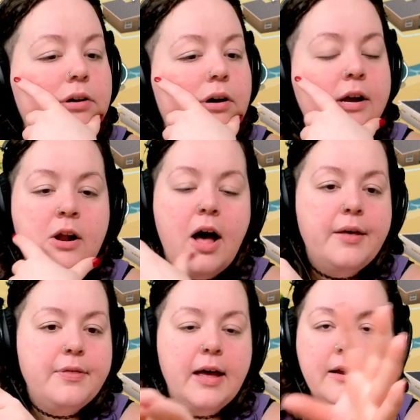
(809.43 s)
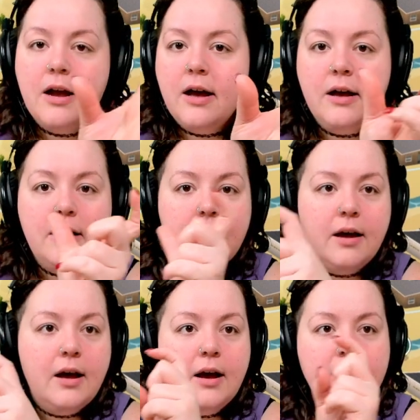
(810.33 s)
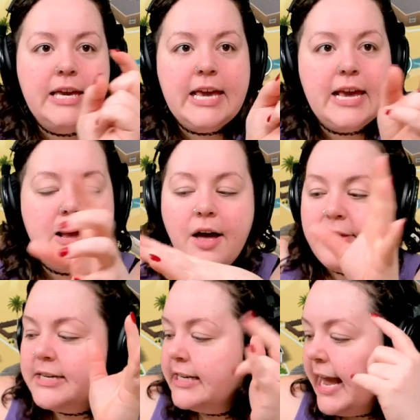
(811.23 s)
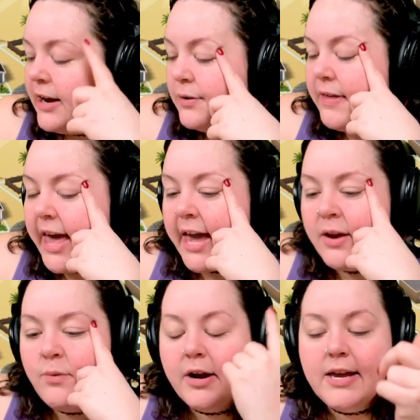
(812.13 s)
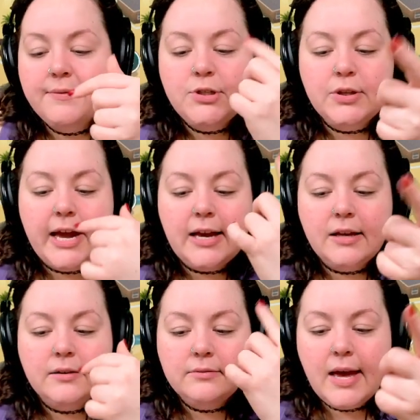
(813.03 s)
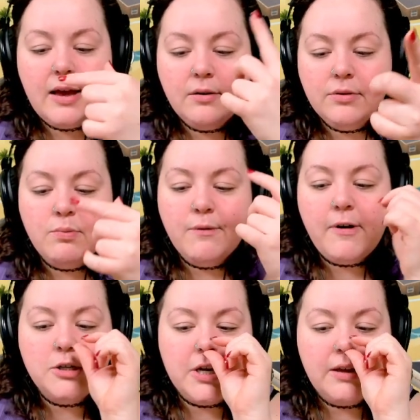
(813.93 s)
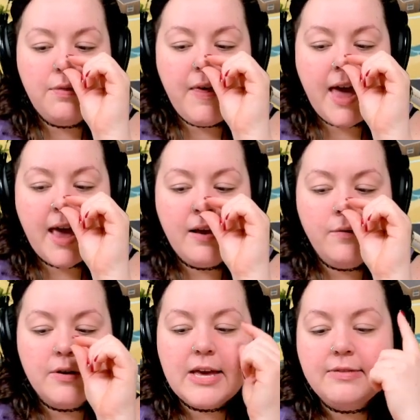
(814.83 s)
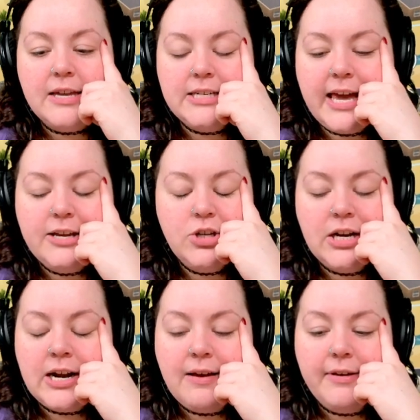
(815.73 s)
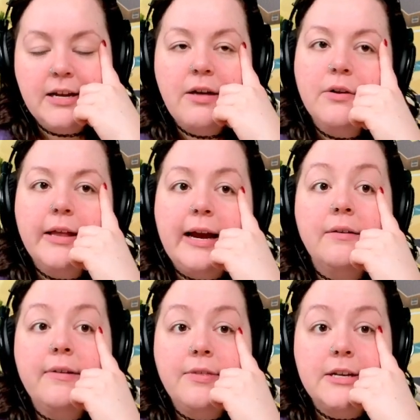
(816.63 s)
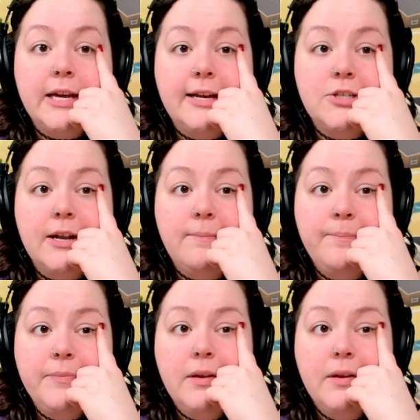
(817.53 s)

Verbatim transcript: an auth like a a key authenticator thing where it gives you like the refreshing thing for the authentication and I have like another layer of authentication.